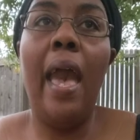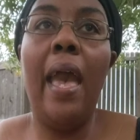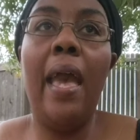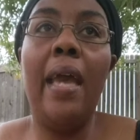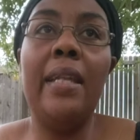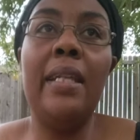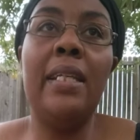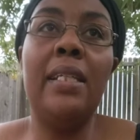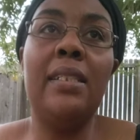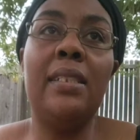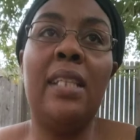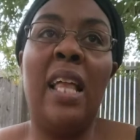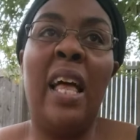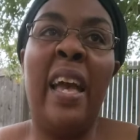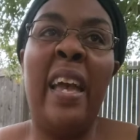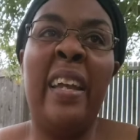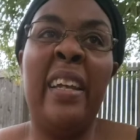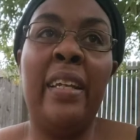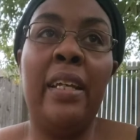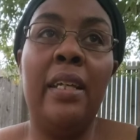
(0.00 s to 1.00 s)
And he's
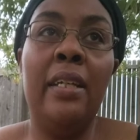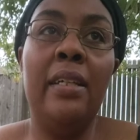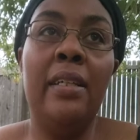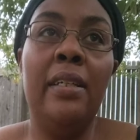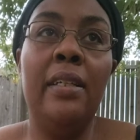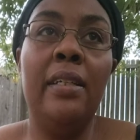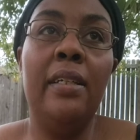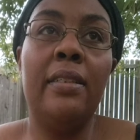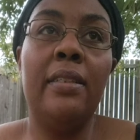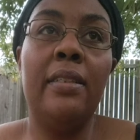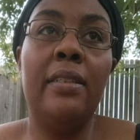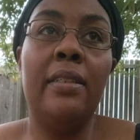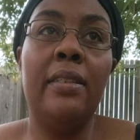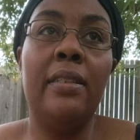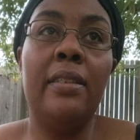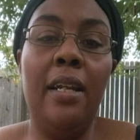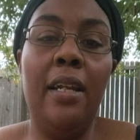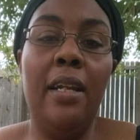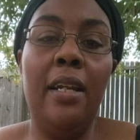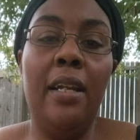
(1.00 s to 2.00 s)
like,
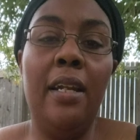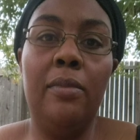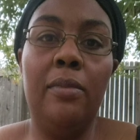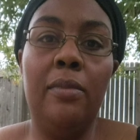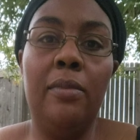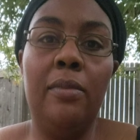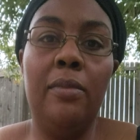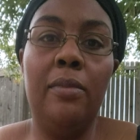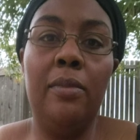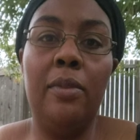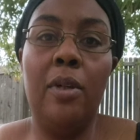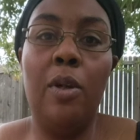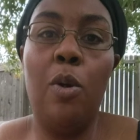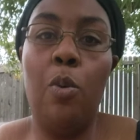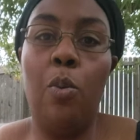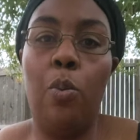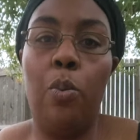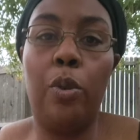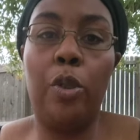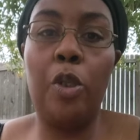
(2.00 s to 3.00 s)
Get up,
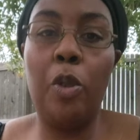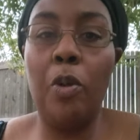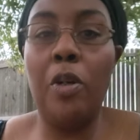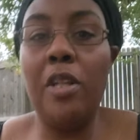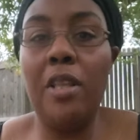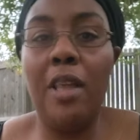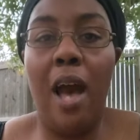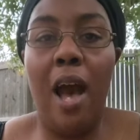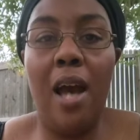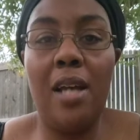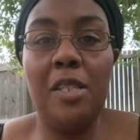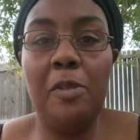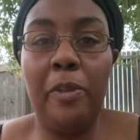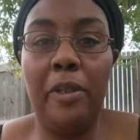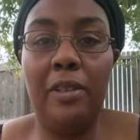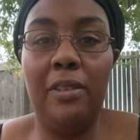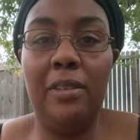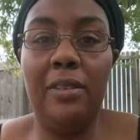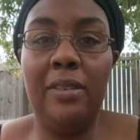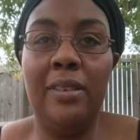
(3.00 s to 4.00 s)
we're going to the
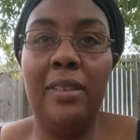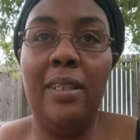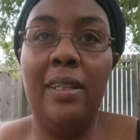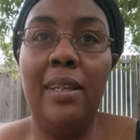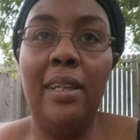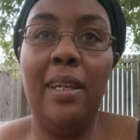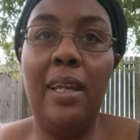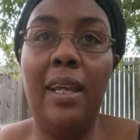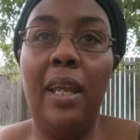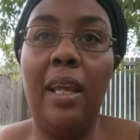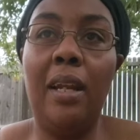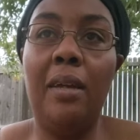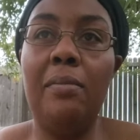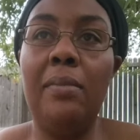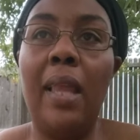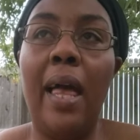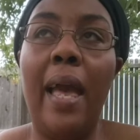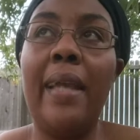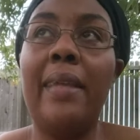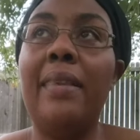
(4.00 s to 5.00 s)
hospital. And
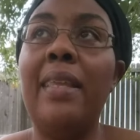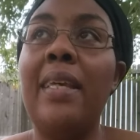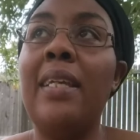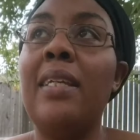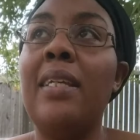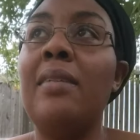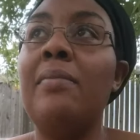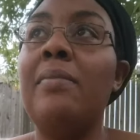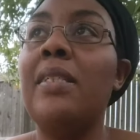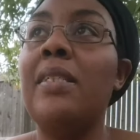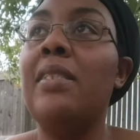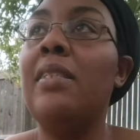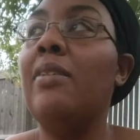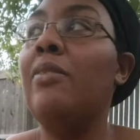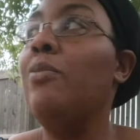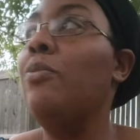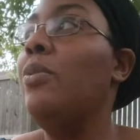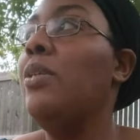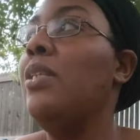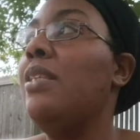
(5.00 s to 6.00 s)
I'm like thinking to
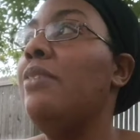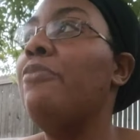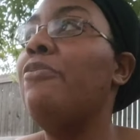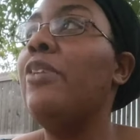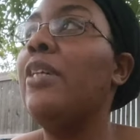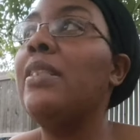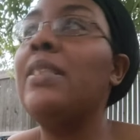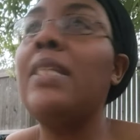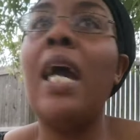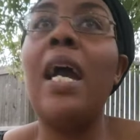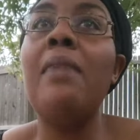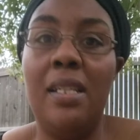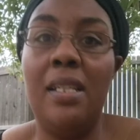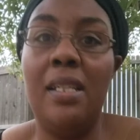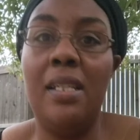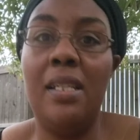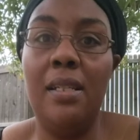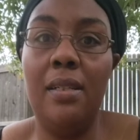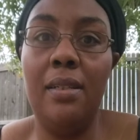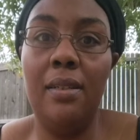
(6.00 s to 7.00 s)
myself, What the fuck time
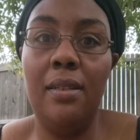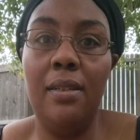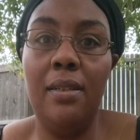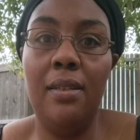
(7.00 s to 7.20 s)
is it?